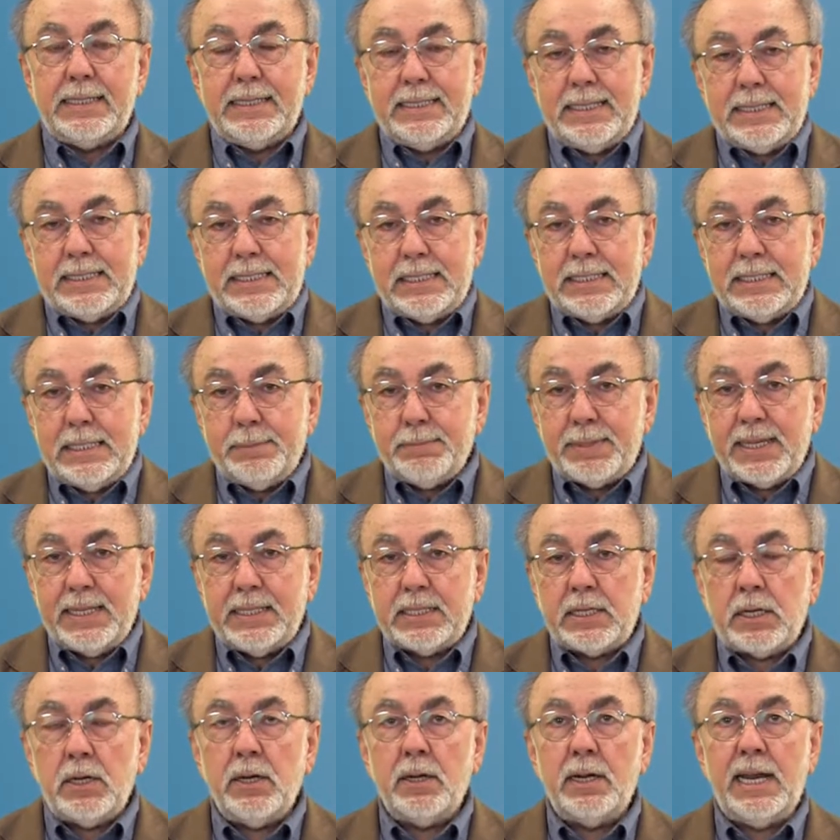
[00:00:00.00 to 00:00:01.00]
this system
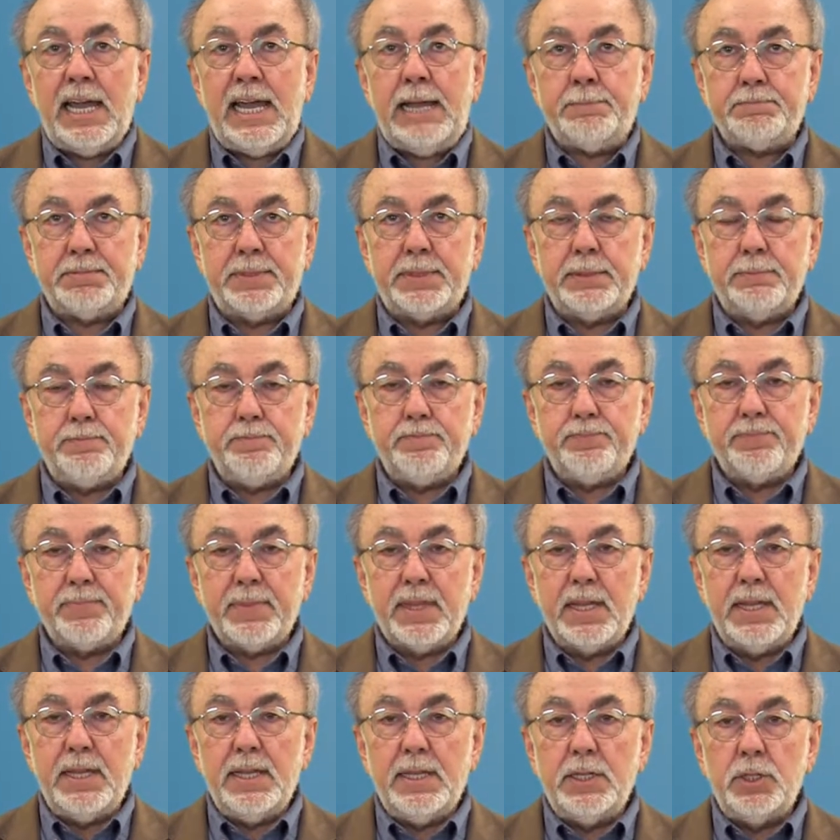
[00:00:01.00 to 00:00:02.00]
can collapse
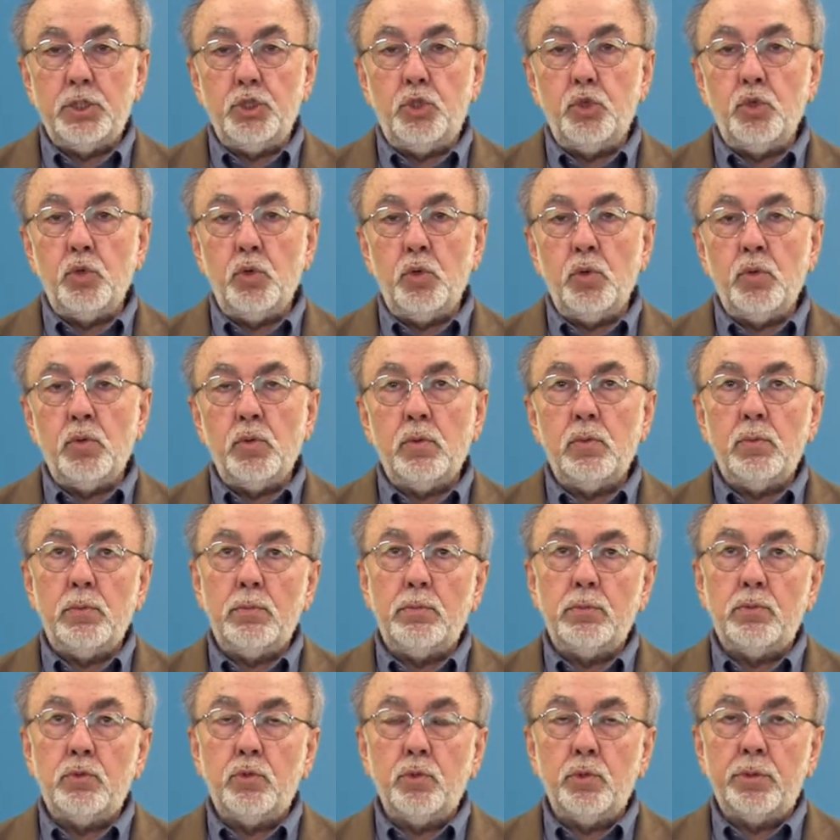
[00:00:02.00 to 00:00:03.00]
due
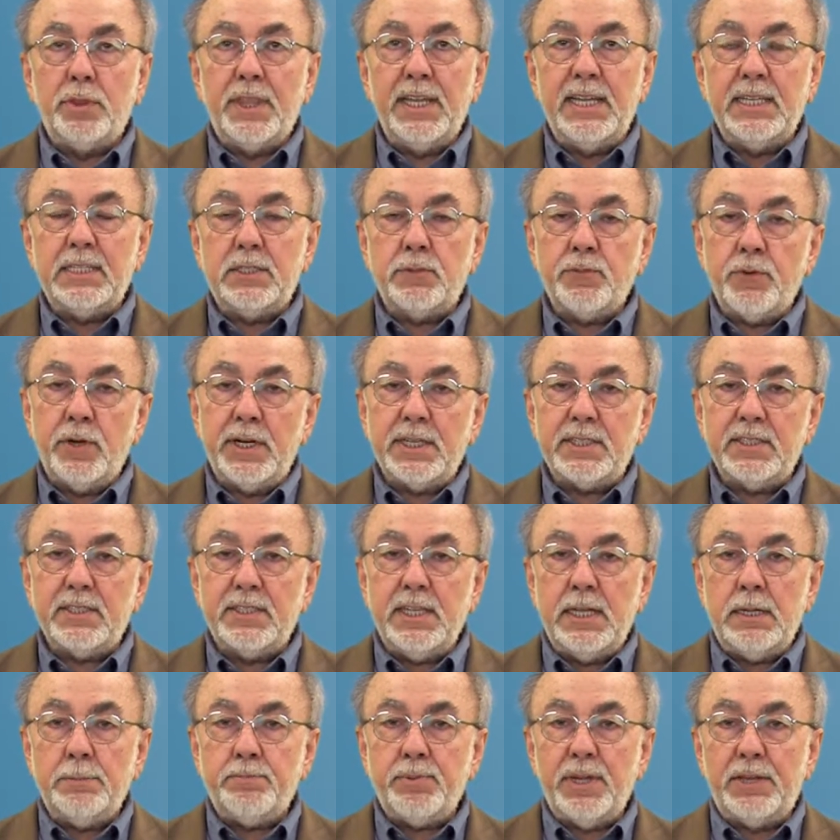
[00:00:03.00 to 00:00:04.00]
to things, for
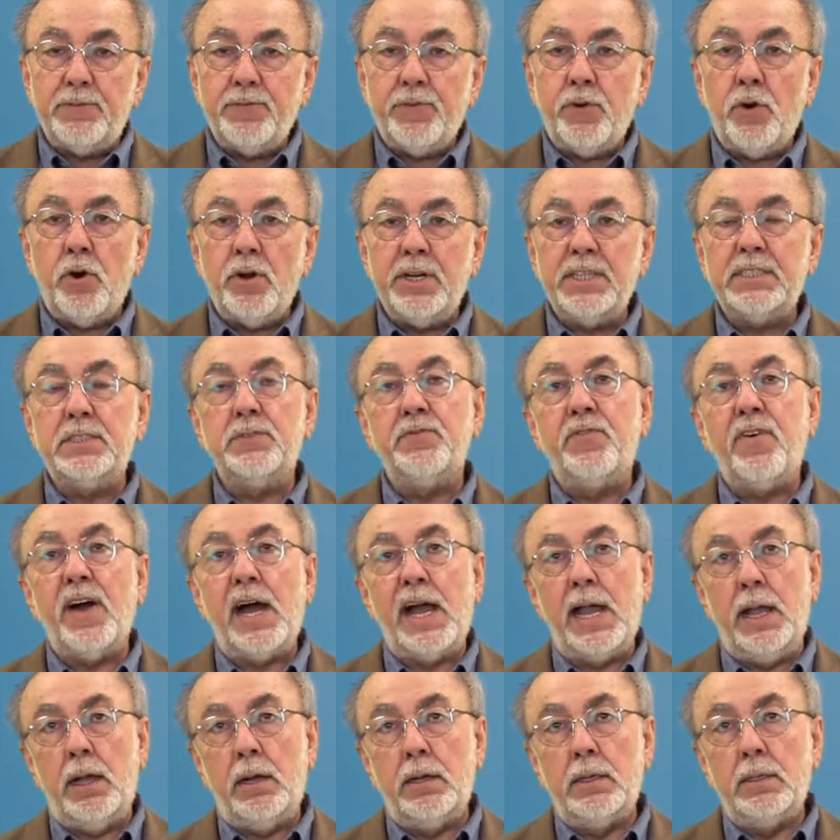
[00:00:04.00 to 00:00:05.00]
example, a forest
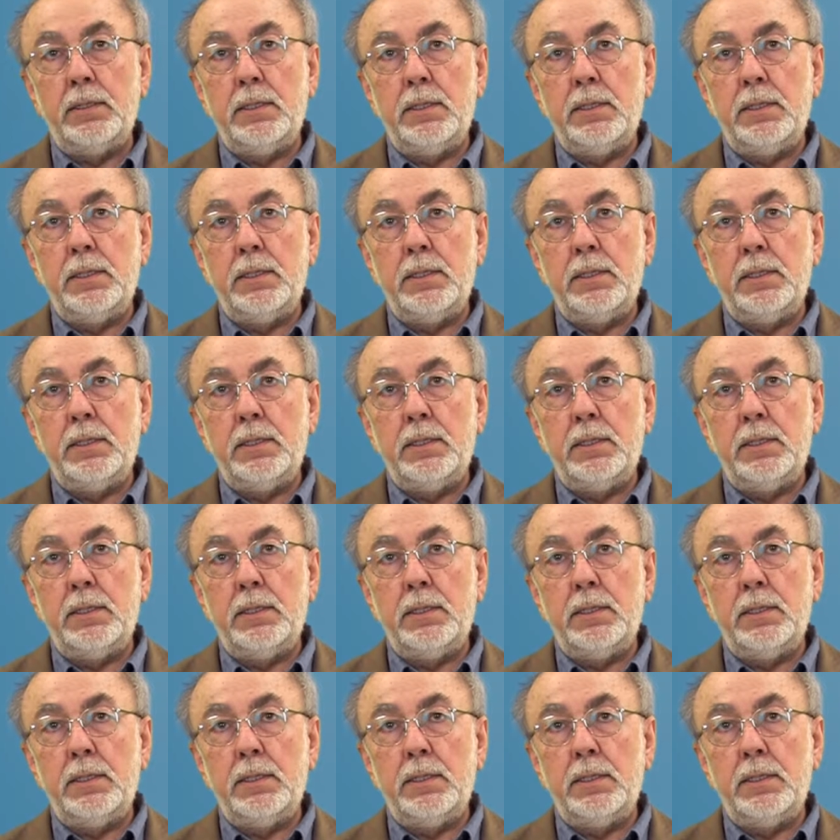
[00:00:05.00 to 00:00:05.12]
fire,